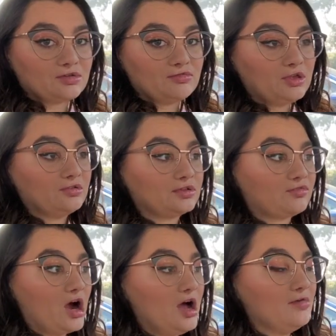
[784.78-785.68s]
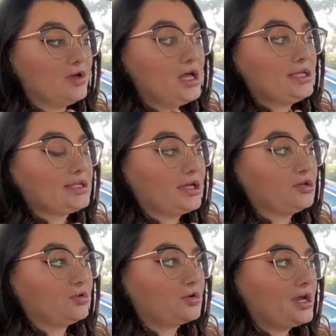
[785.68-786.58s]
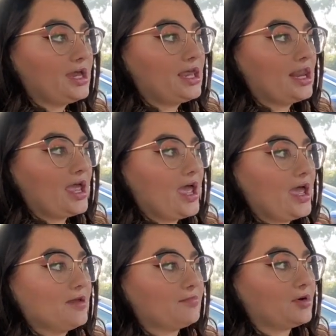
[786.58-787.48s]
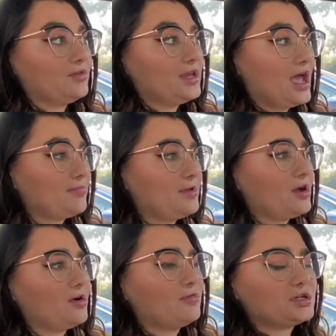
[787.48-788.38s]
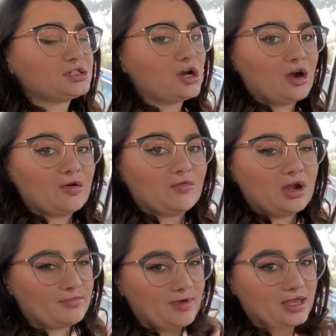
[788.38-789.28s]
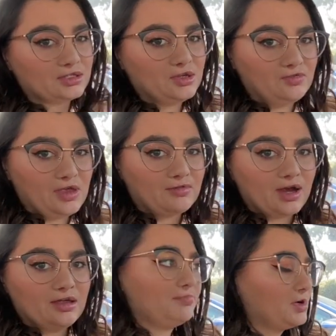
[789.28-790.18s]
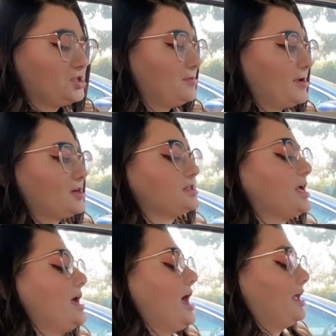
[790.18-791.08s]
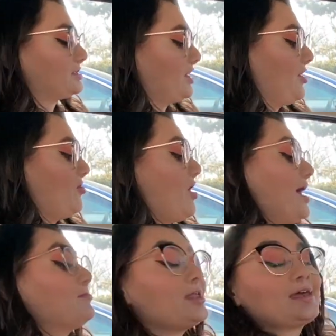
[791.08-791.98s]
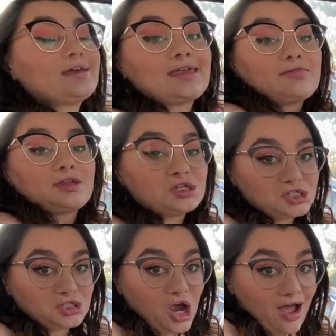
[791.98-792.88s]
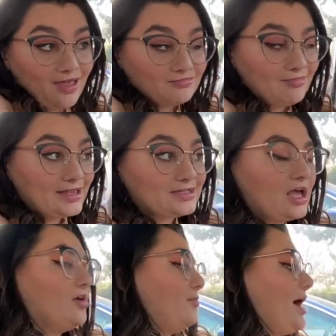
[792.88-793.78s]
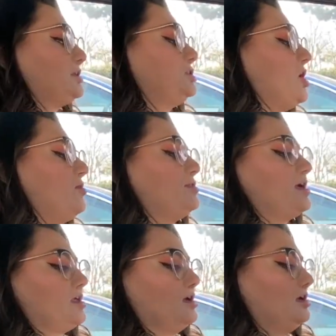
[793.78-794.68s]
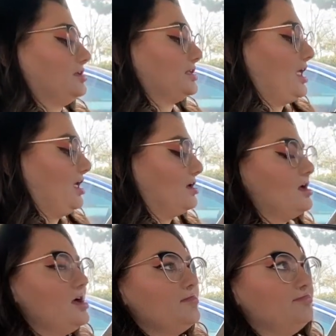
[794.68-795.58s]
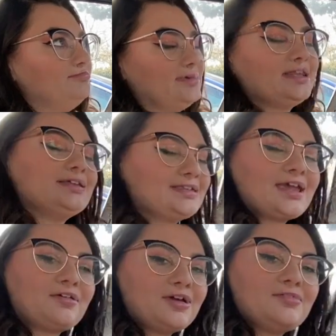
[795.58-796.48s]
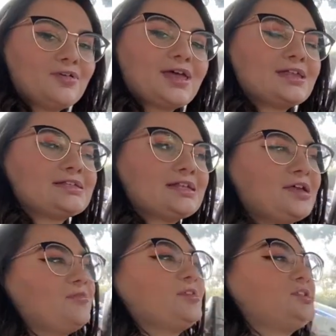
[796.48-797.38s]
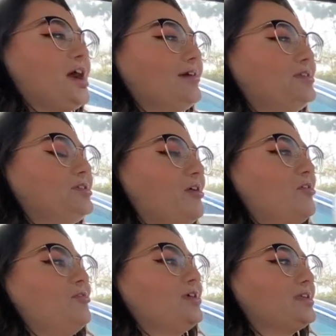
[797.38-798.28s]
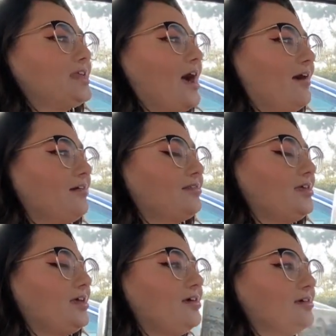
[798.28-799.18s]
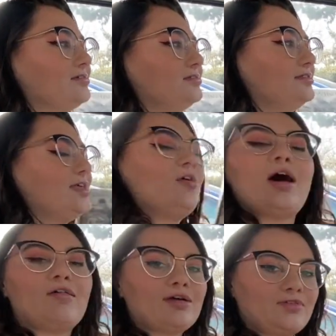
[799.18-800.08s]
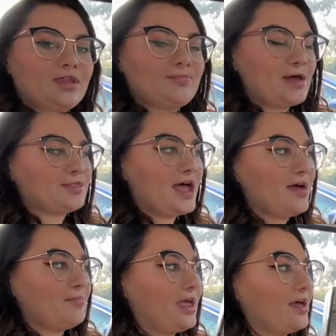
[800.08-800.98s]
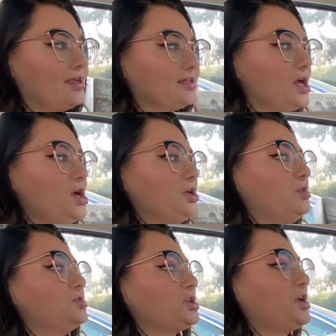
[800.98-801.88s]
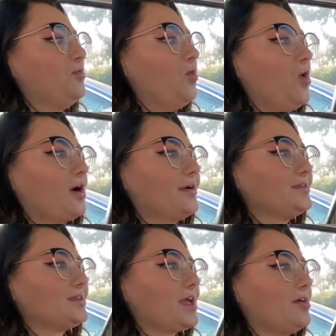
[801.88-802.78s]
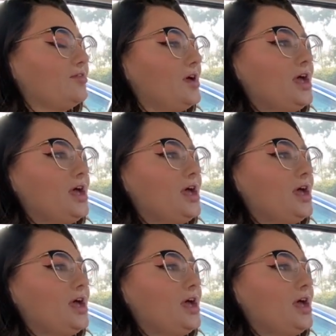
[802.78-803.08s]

reviews from Daniel Green and Murphy Napier, which are one of my 2 favorite booktubers. So I'm gonna give it a shot myself. I know that it is a military fantasy, which I don't entirely know how I feel about that, because usually war and stuff